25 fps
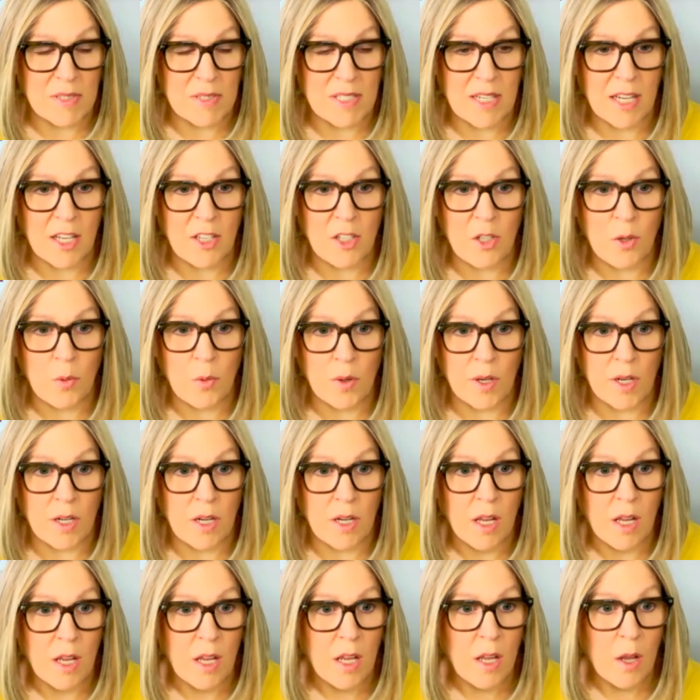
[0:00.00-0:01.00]
and you would
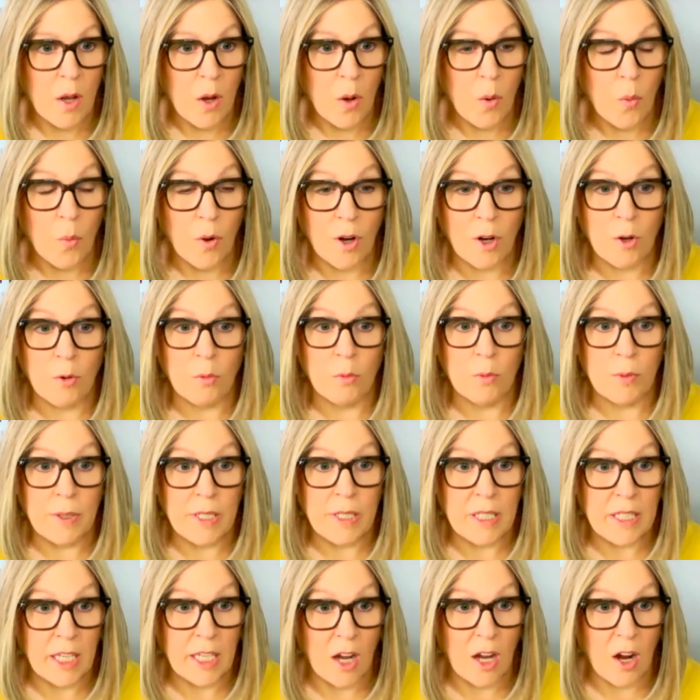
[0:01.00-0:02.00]
work
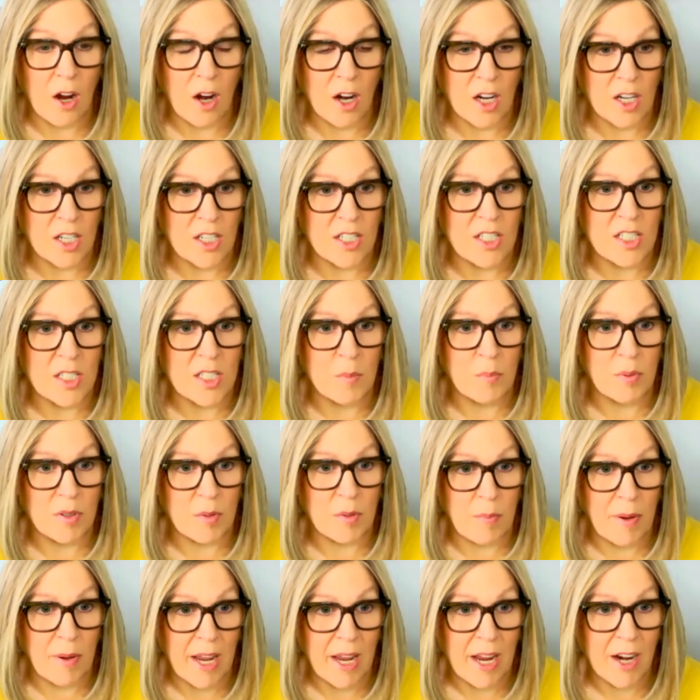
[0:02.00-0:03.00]
really hard to
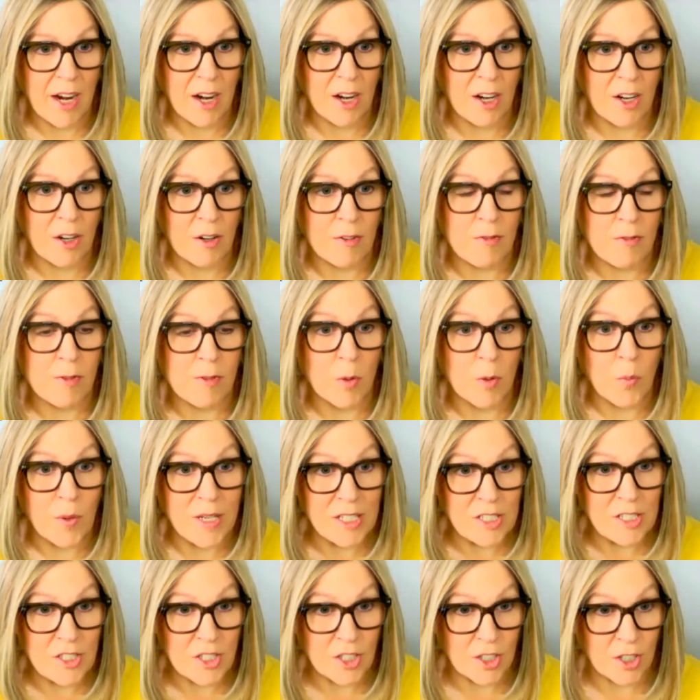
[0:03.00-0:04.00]
prepare for
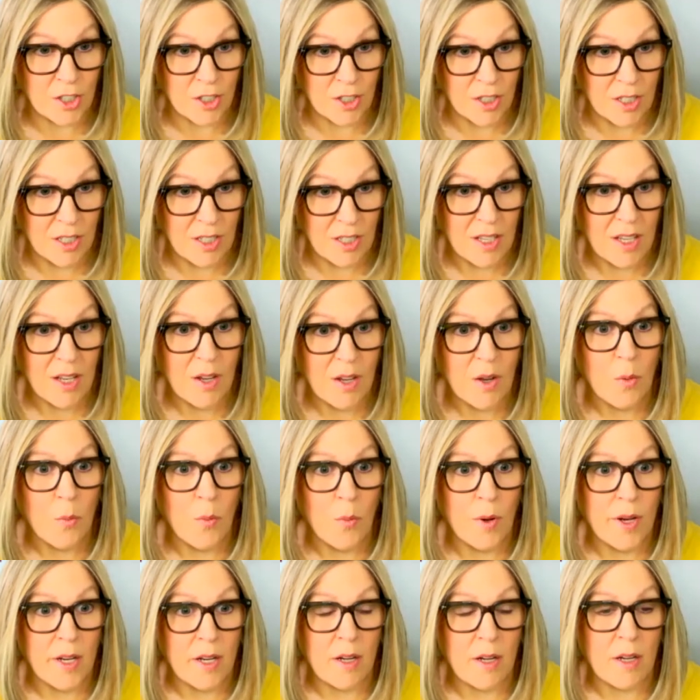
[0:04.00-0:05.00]
winter
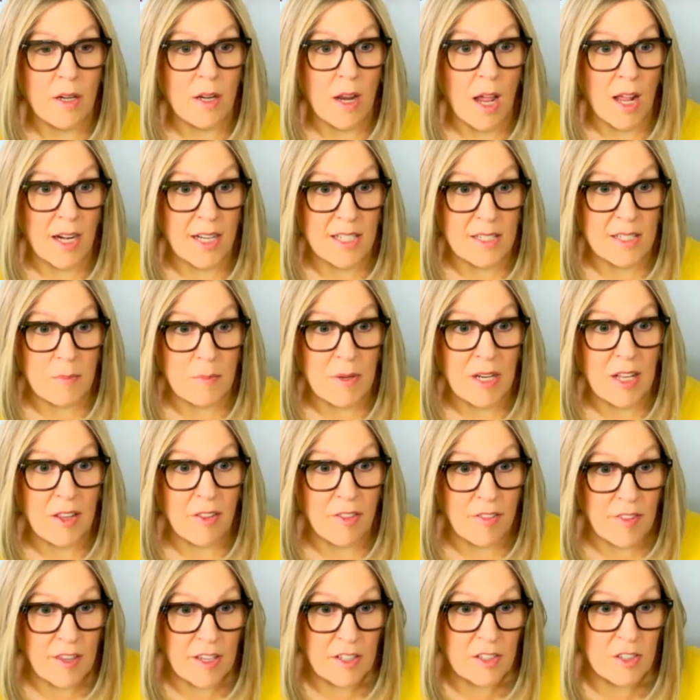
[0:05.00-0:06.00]
when not as many
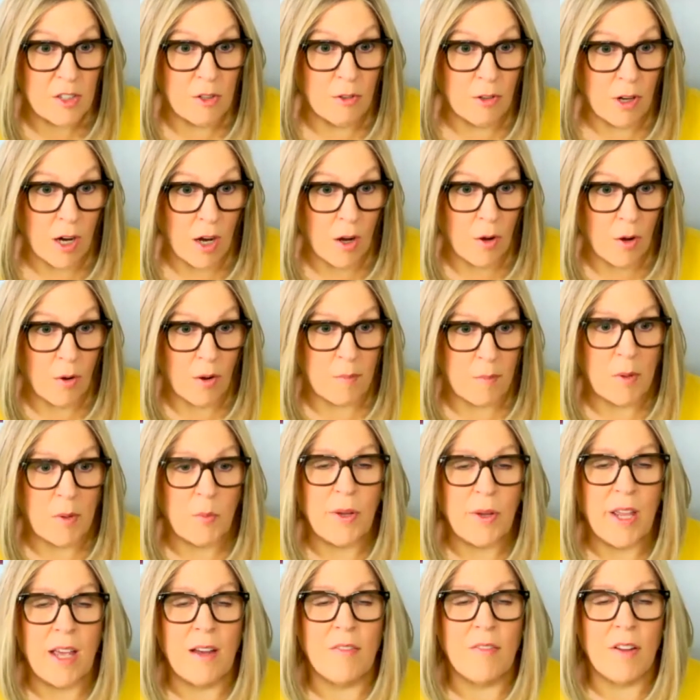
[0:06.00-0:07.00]
things grow. I mean,
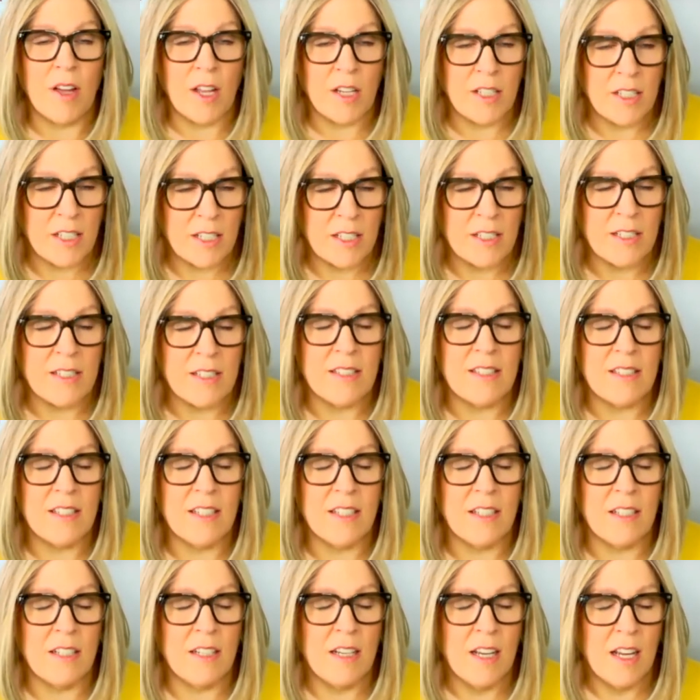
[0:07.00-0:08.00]
we have onions
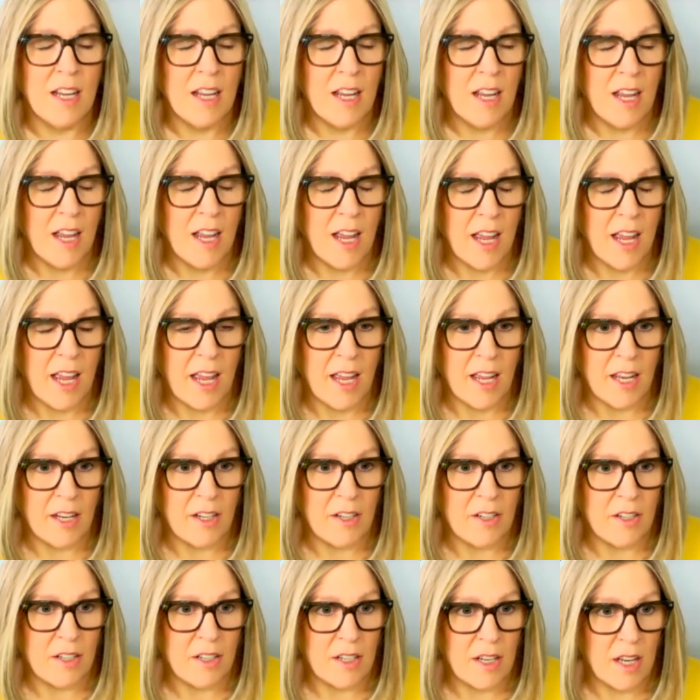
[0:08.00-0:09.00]

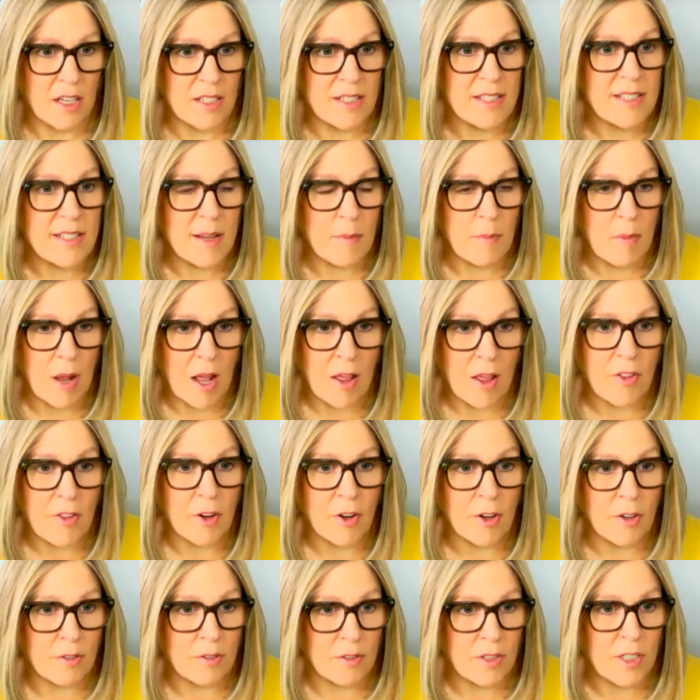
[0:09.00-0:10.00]
and some
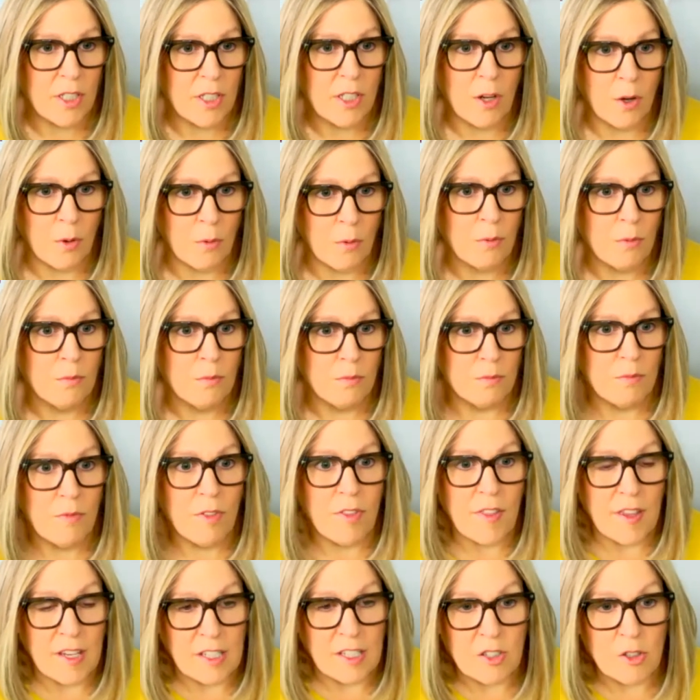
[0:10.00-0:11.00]
other,
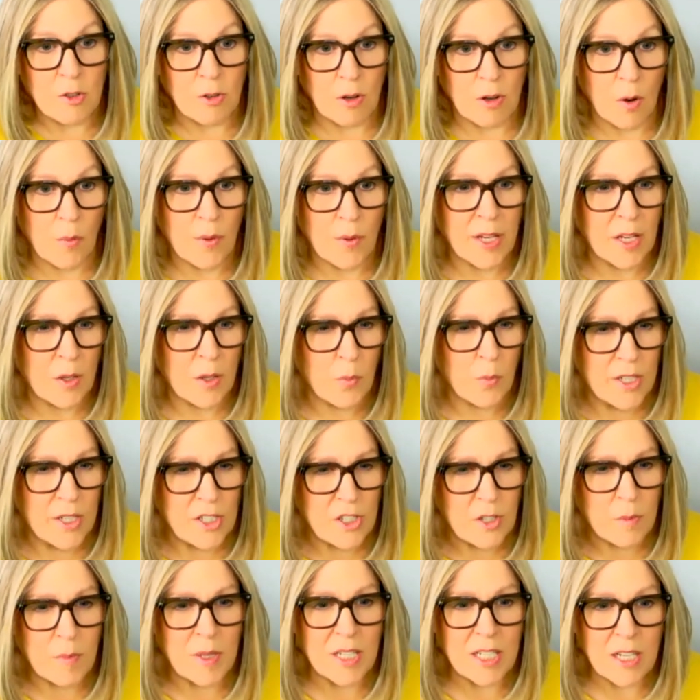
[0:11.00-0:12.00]
things growing in
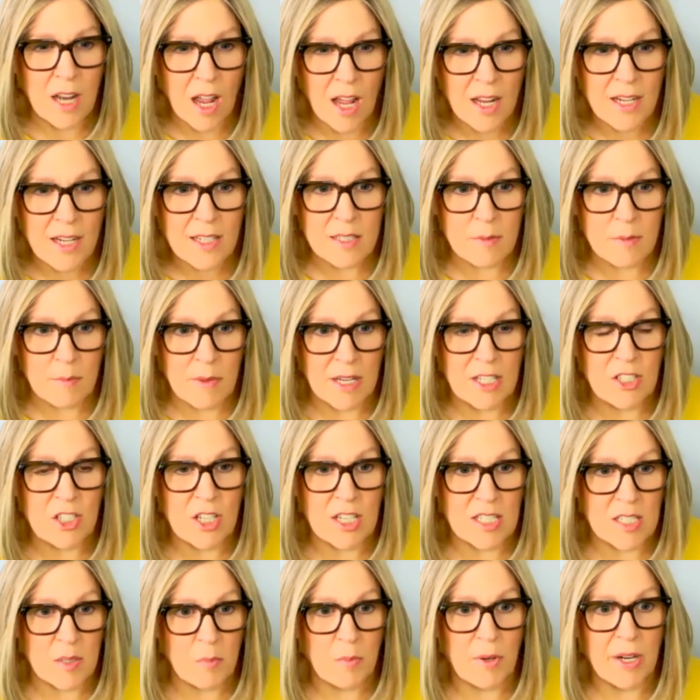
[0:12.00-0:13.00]
winter, but not as much
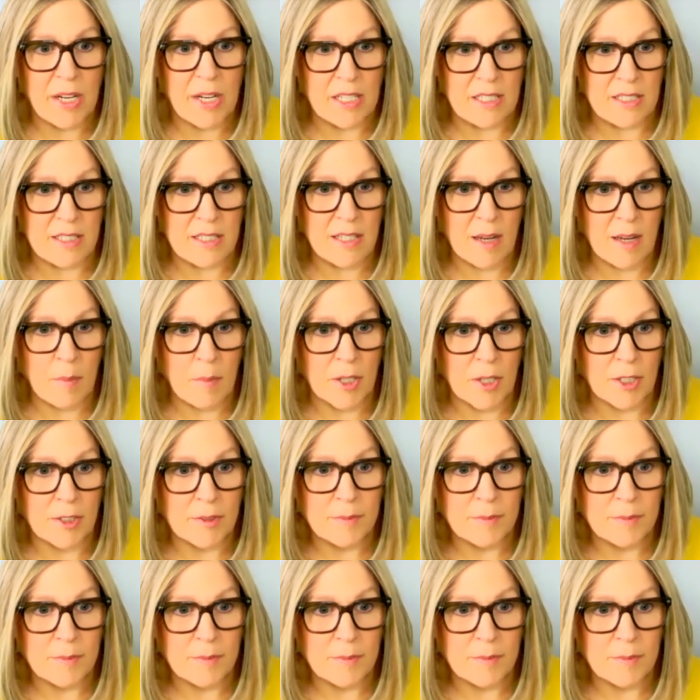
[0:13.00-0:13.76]
as spring and summer.